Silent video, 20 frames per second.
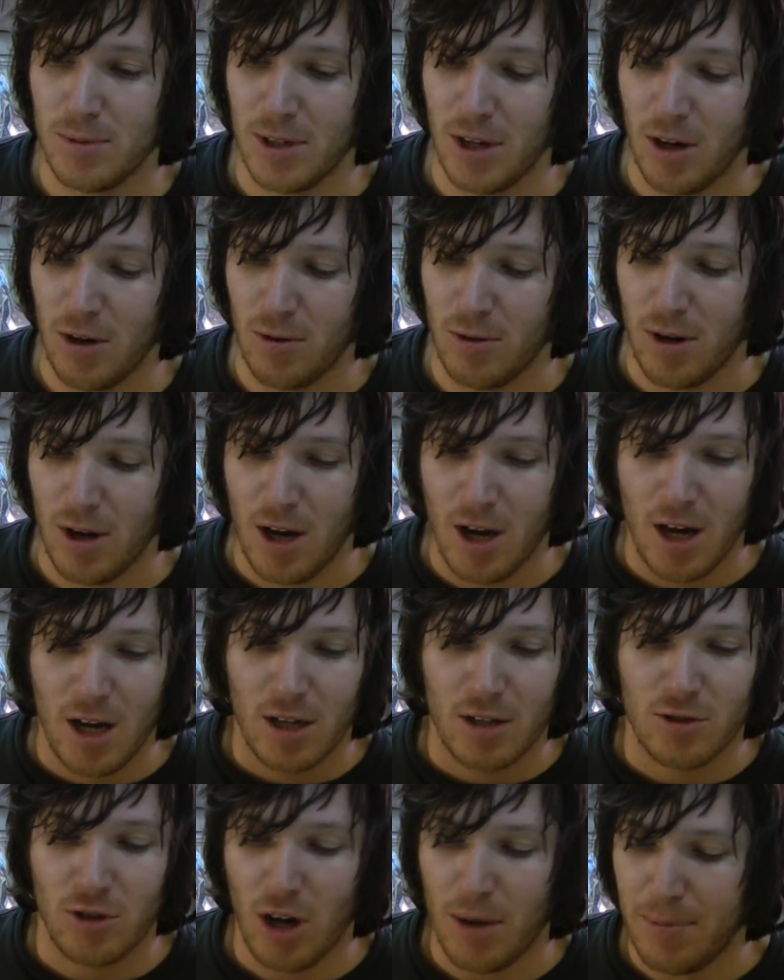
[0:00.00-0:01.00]
out,
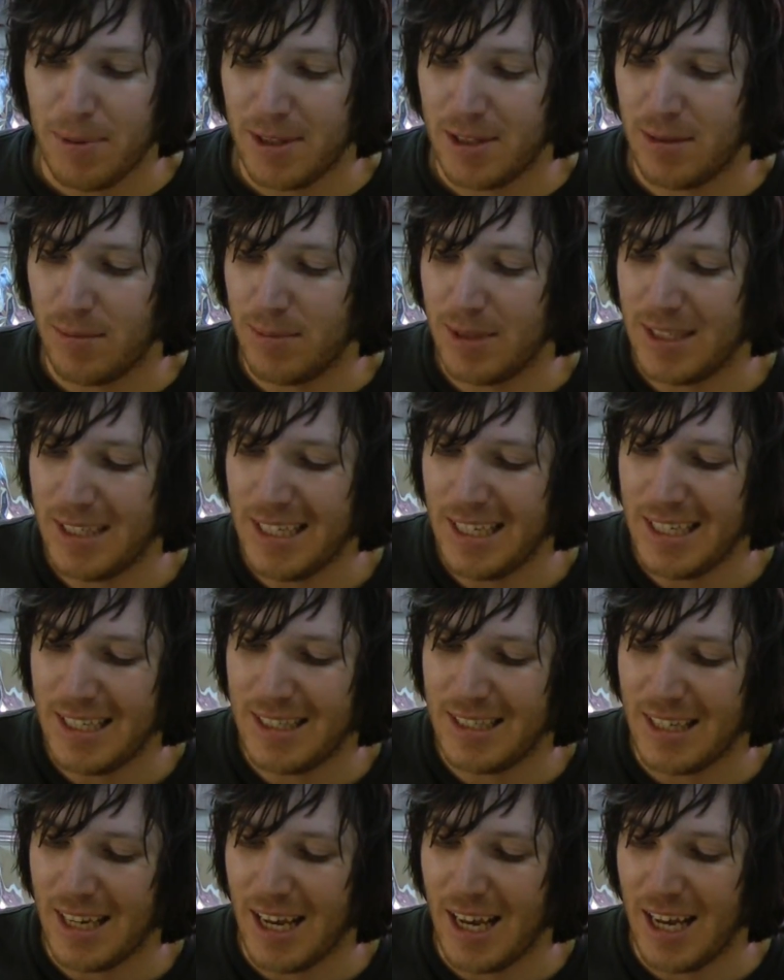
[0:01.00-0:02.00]
drop in some
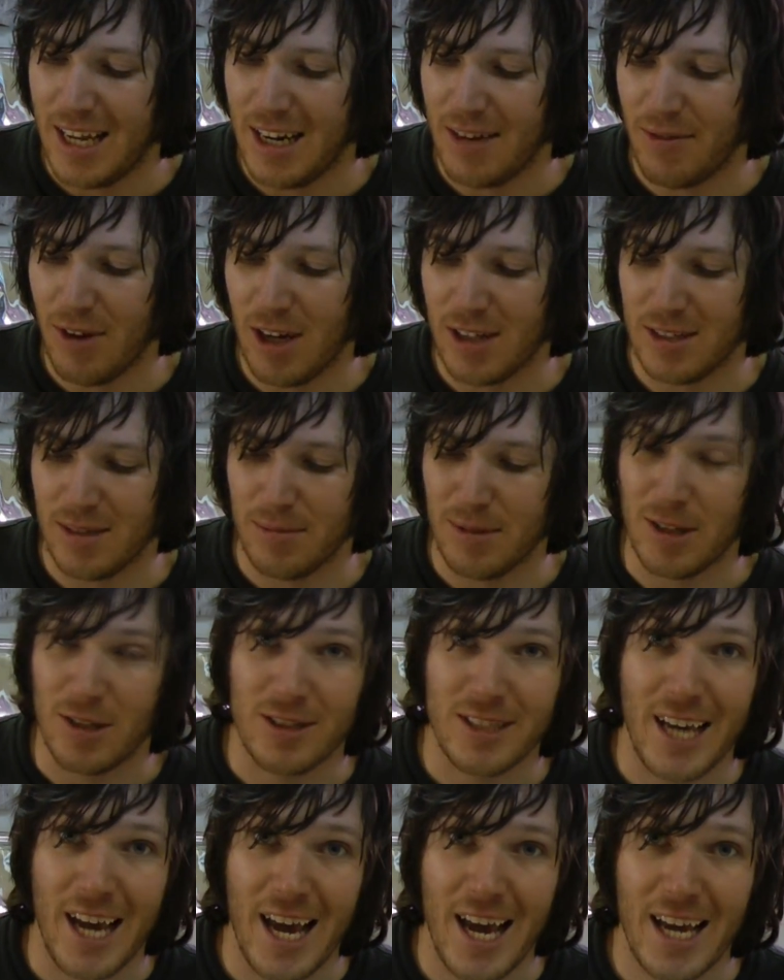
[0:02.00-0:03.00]
seeds, and I've got some little
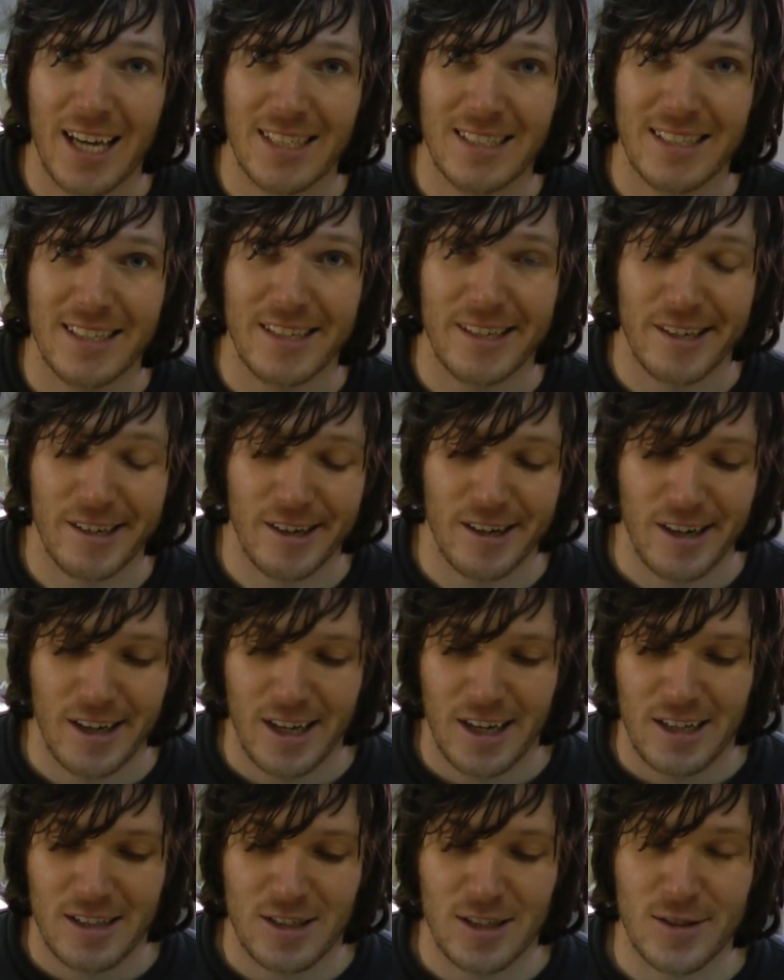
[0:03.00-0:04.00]
tags here
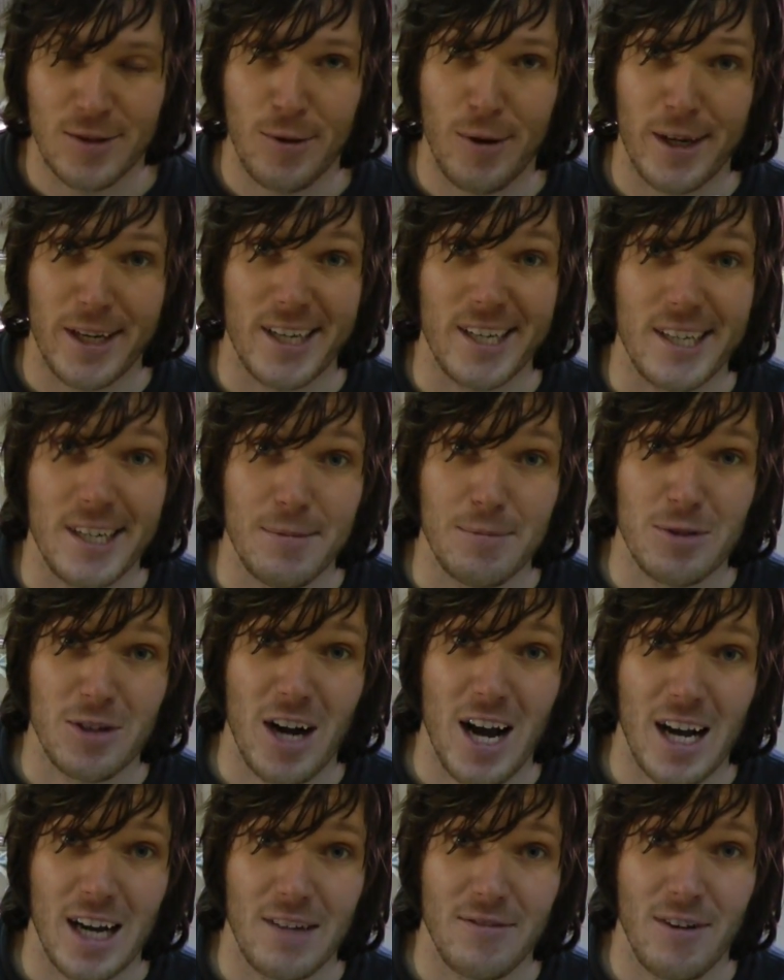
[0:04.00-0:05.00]
just so I can keep
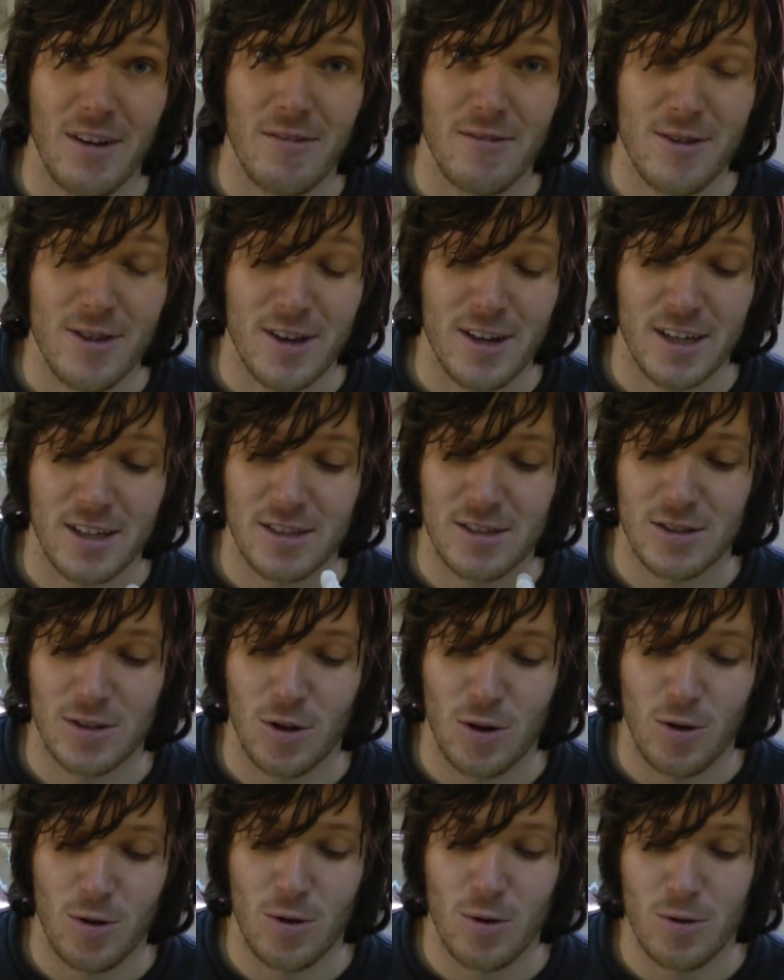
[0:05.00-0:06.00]
track of everything
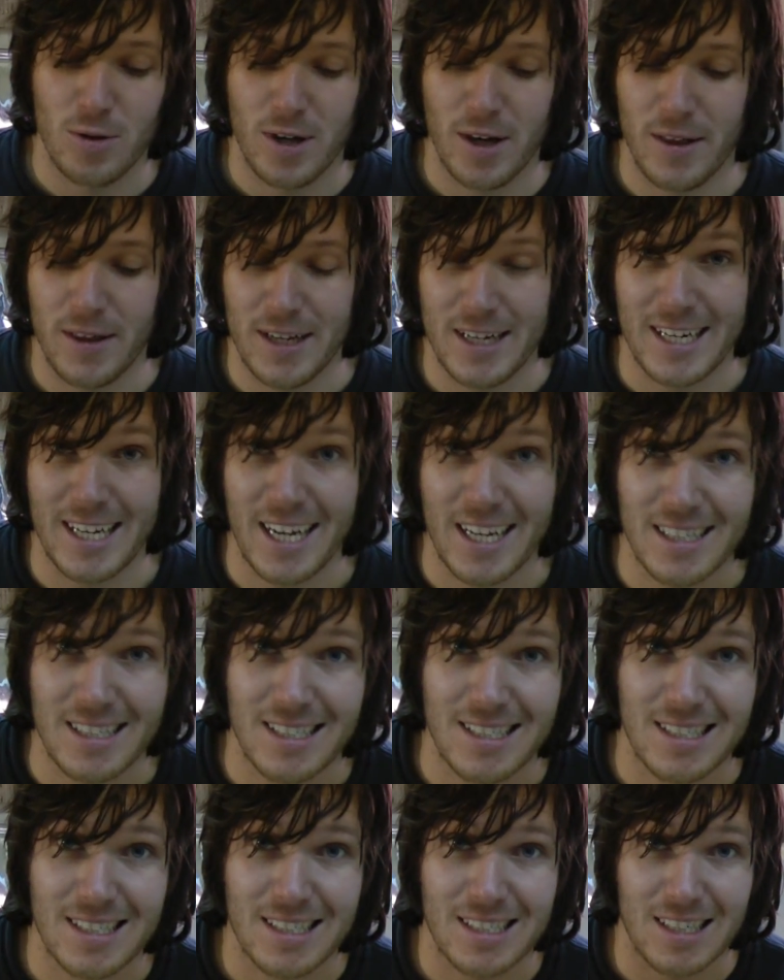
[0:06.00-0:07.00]
so nothing
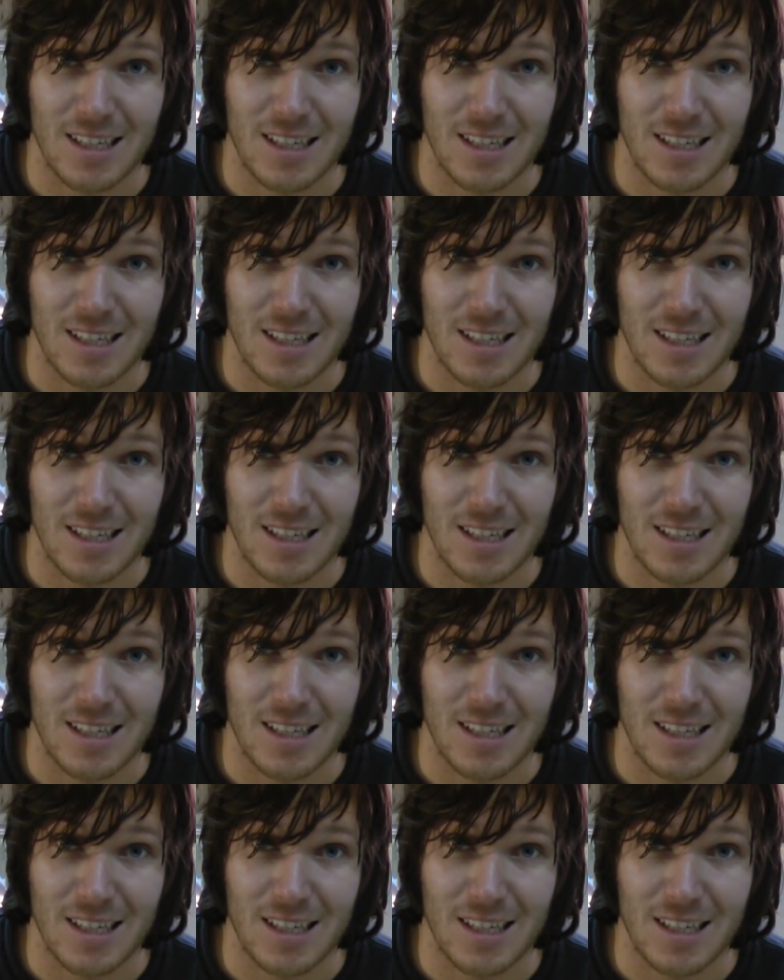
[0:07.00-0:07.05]
gets